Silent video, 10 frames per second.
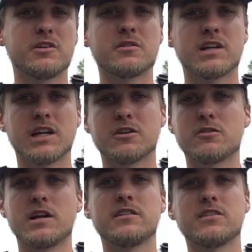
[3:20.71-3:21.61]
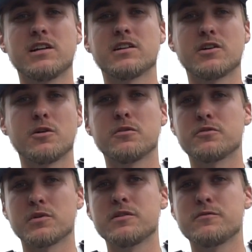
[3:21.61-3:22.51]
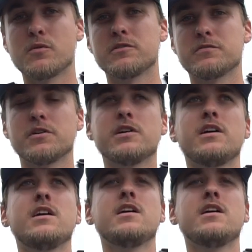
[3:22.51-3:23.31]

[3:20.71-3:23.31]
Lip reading: You can get crazy and go 3-4 foot.